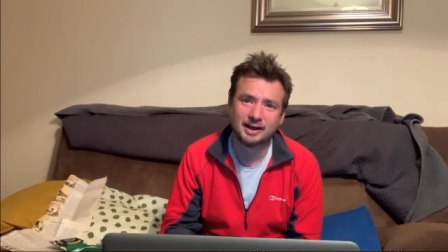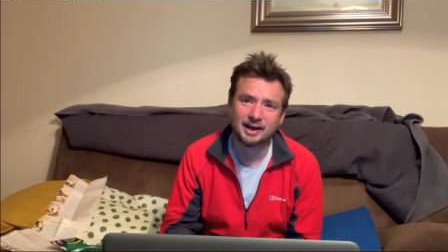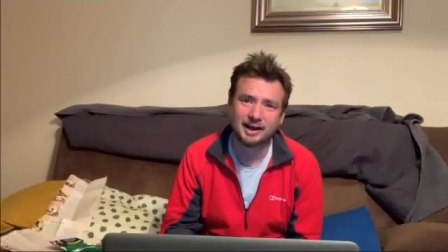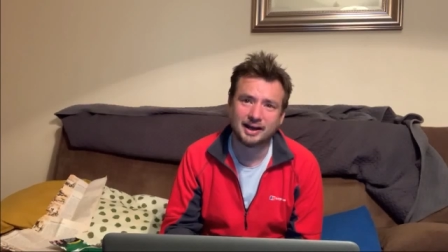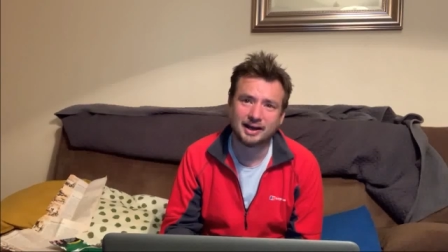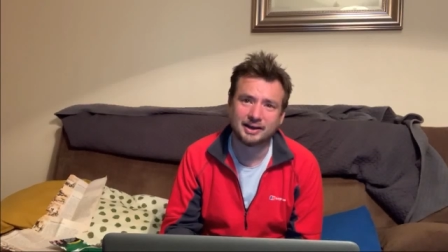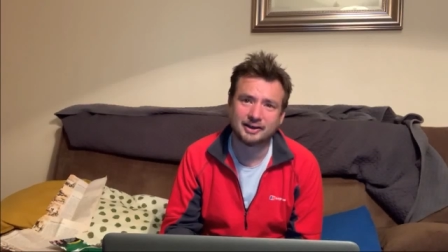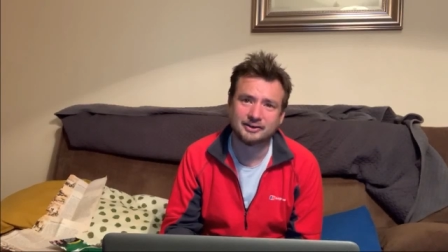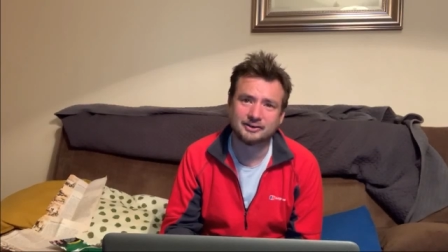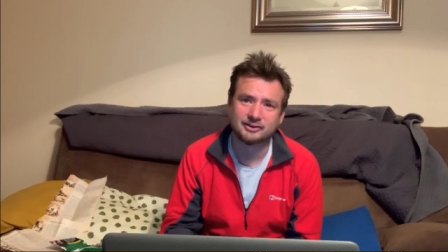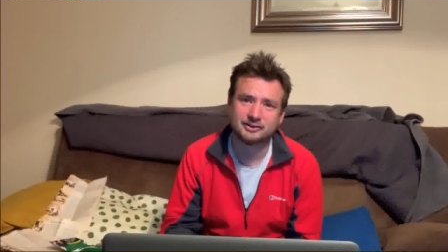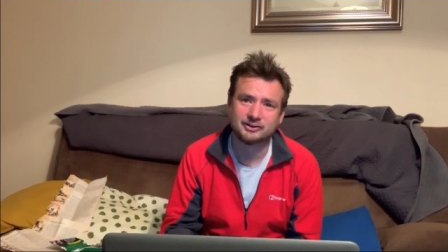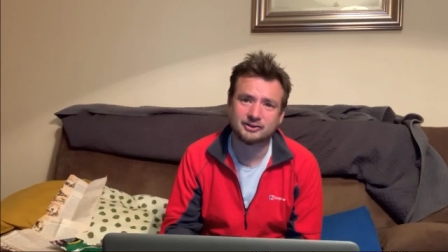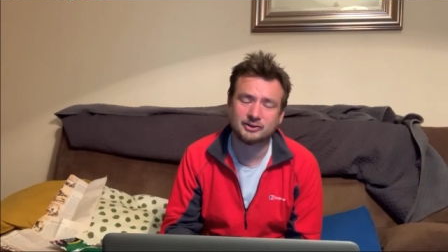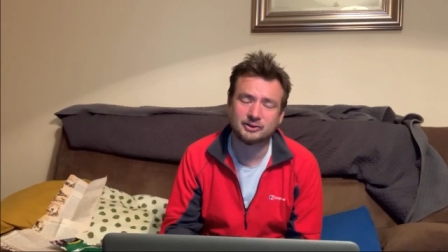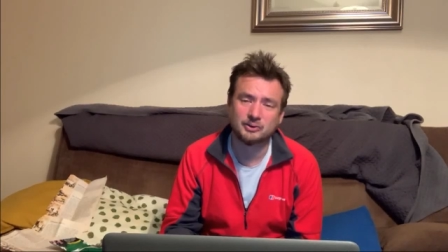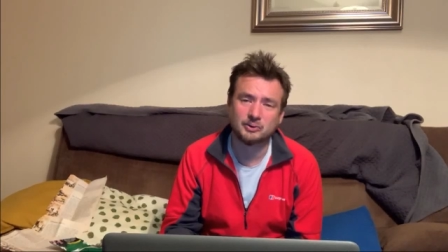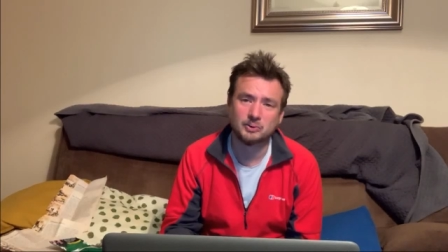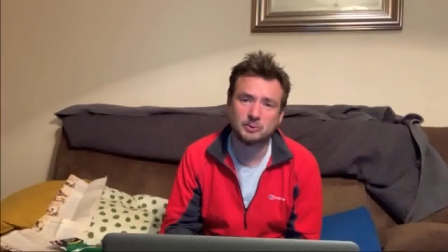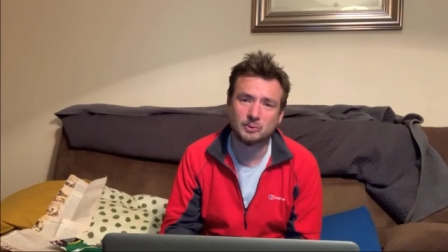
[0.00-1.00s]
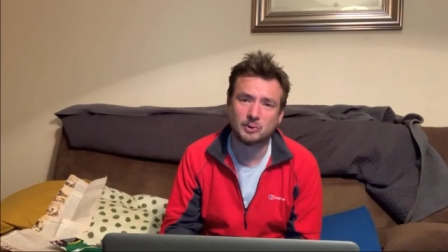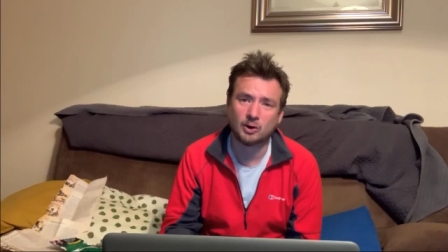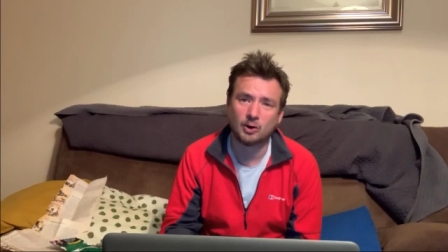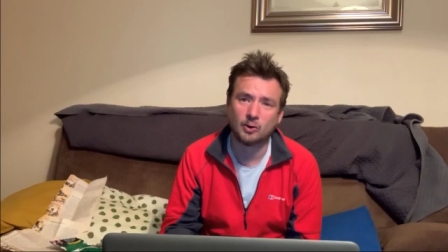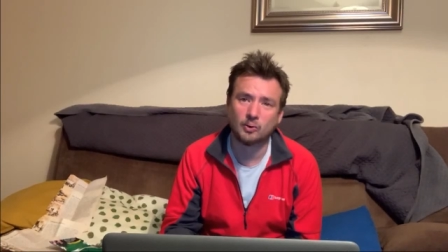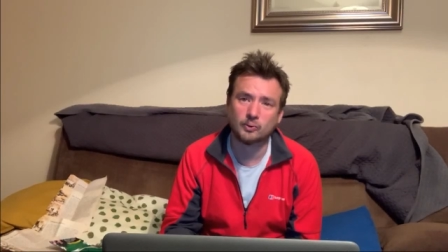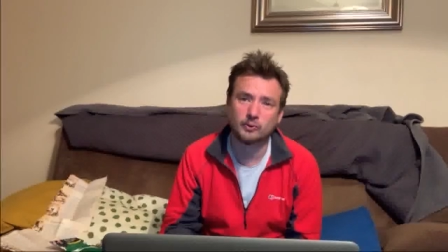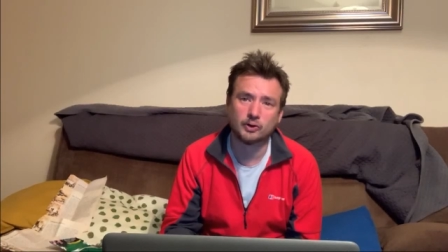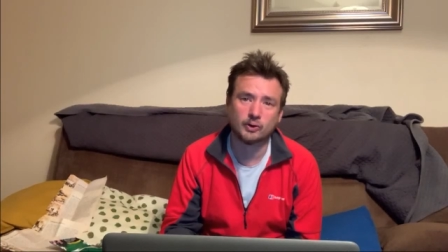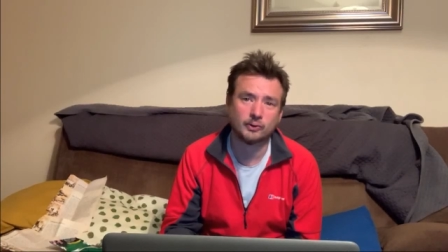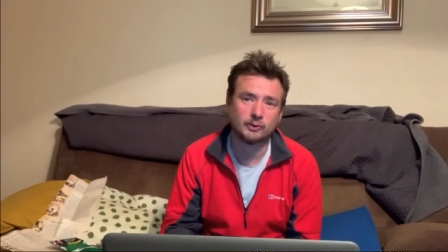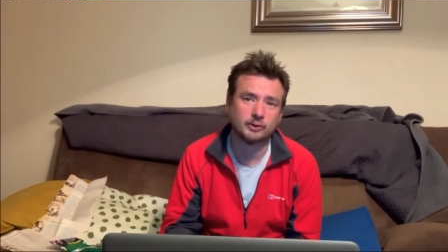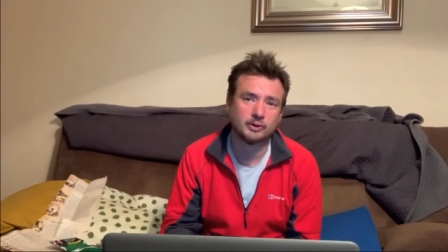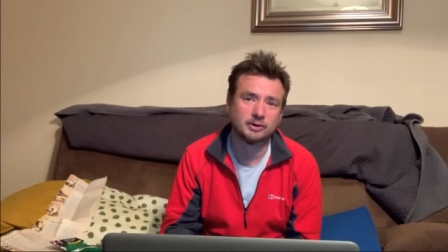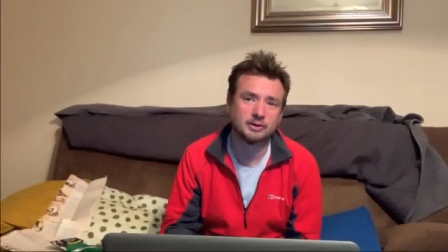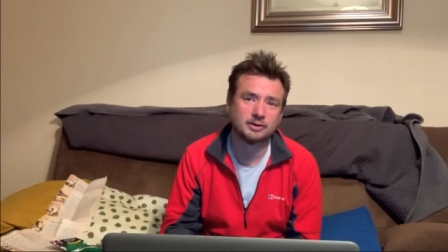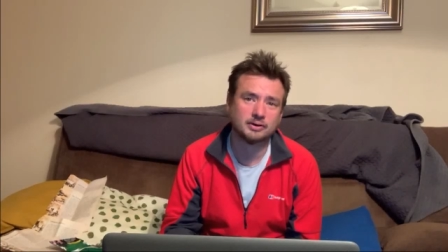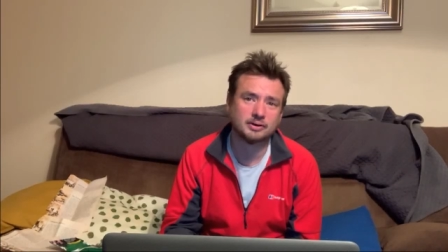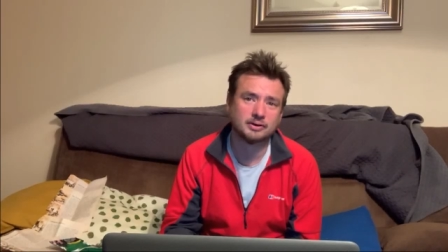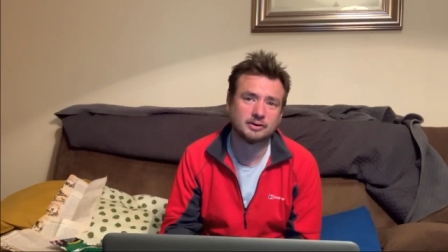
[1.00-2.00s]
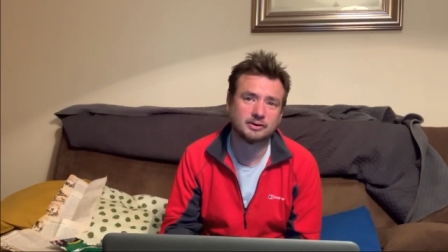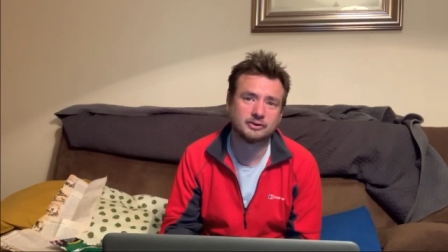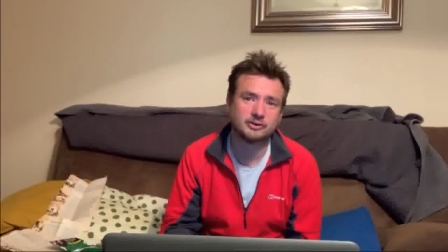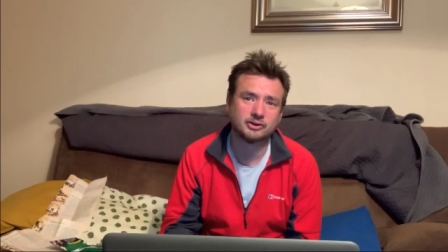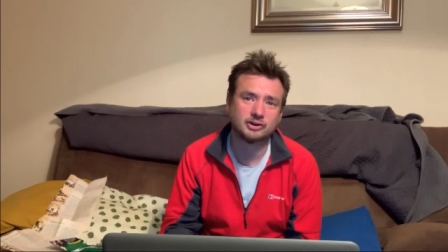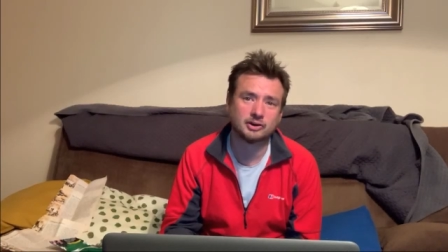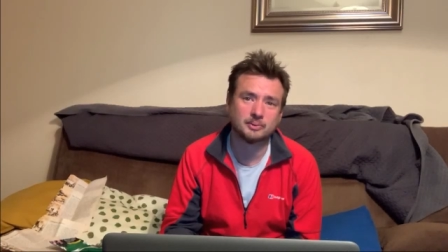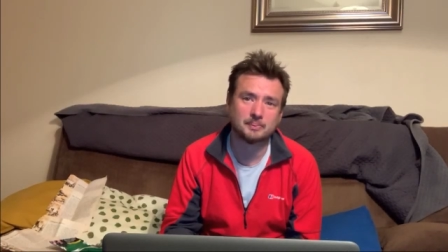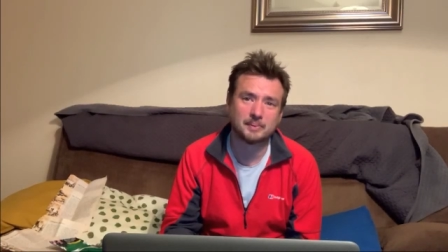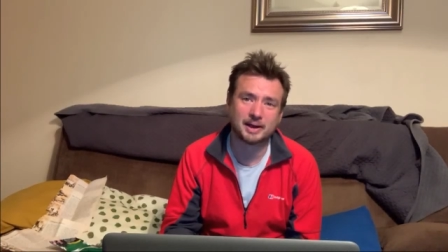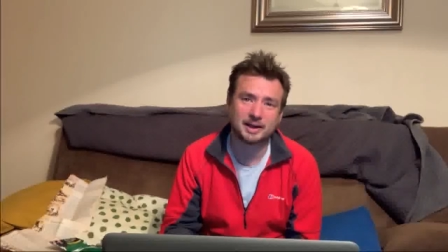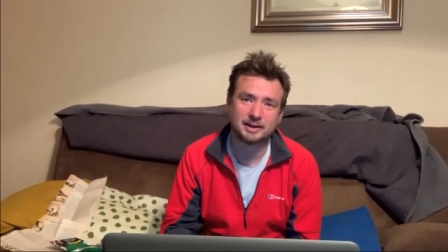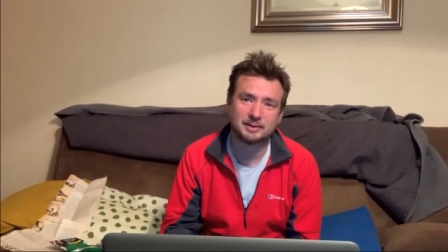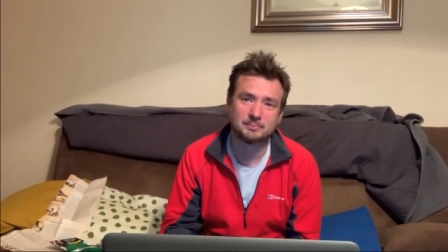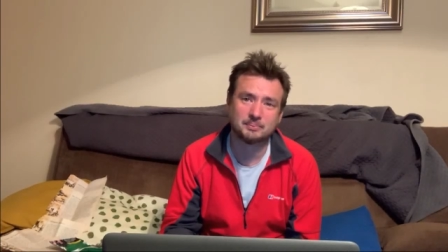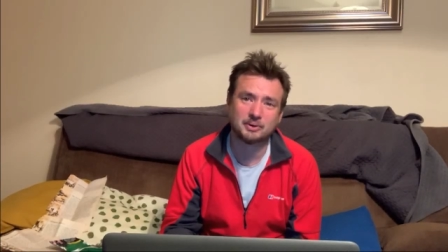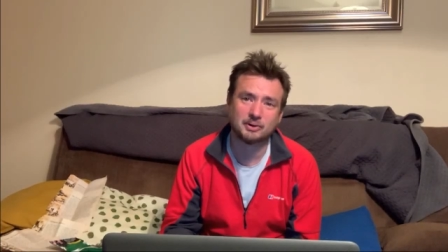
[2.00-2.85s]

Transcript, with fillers: and to hold on to the main